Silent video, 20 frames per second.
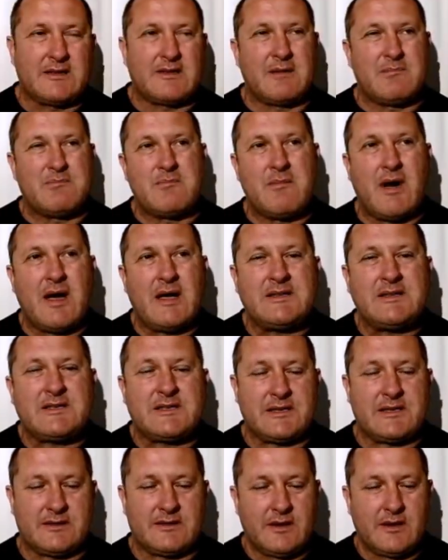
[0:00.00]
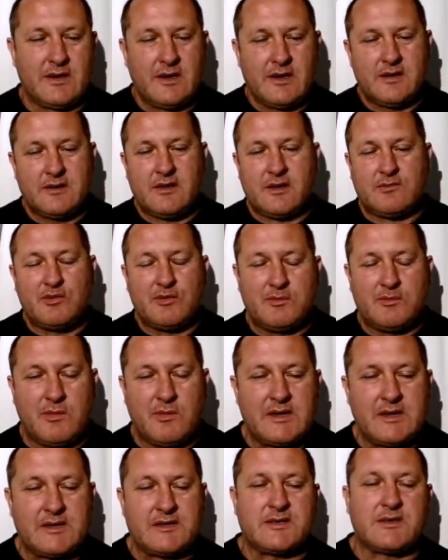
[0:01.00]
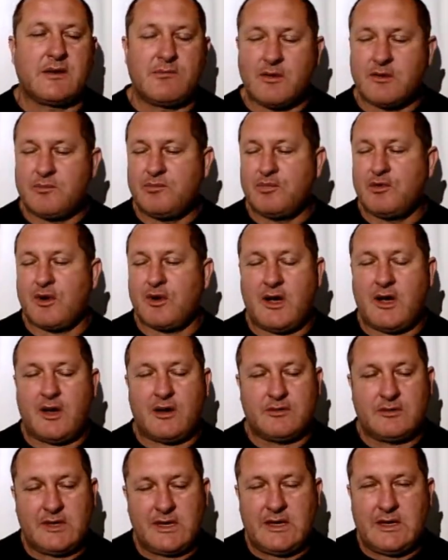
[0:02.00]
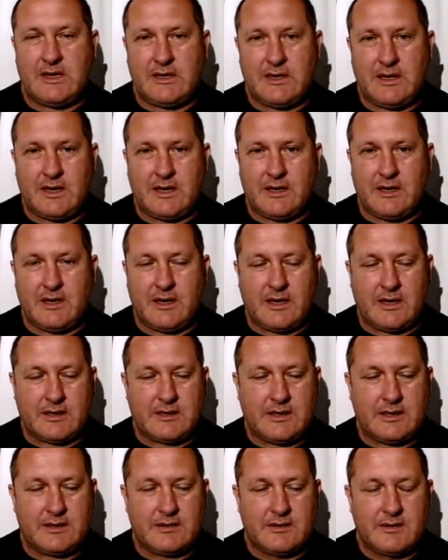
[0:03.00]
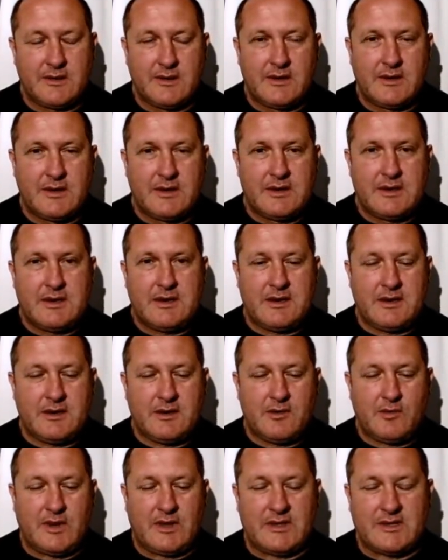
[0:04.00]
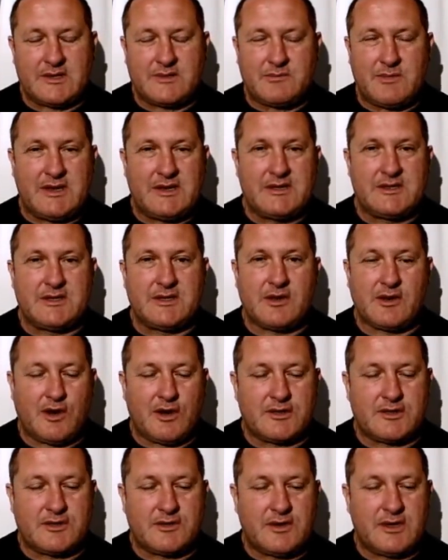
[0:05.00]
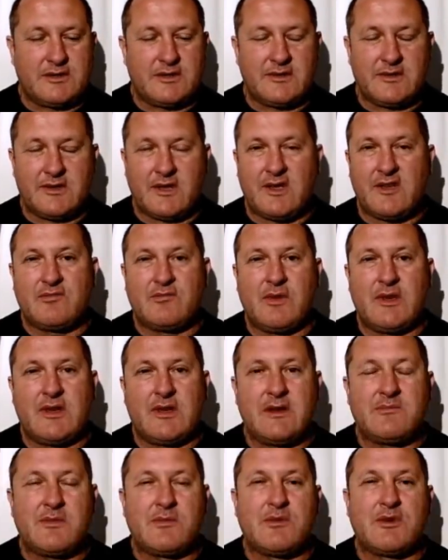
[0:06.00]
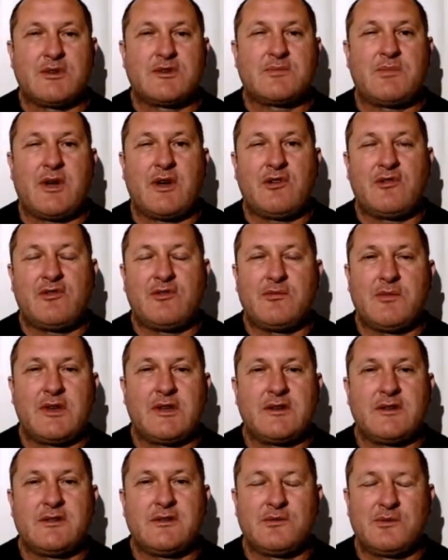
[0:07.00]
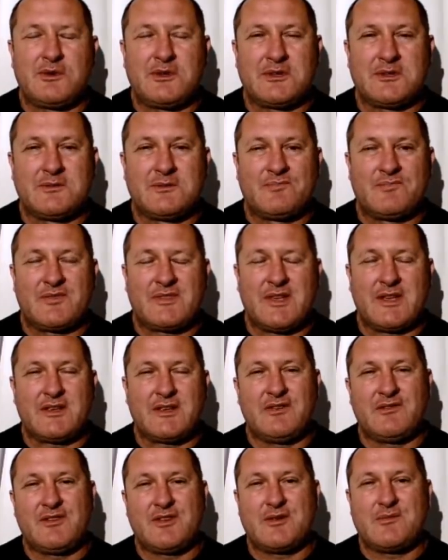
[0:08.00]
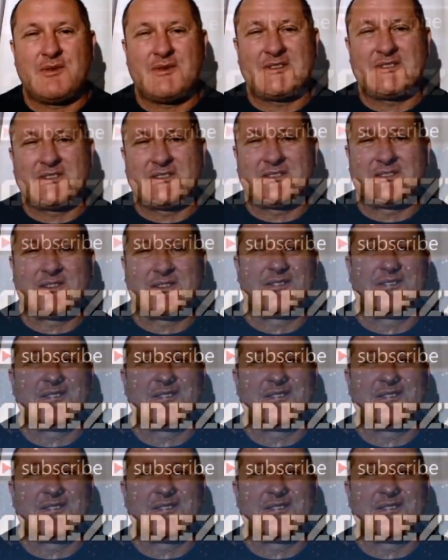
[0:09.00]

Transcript: it, the mindset that would make someone put out a headline like that. While this man is incarcerated, they have made him the most powerful man in the world. Thank you very much. Till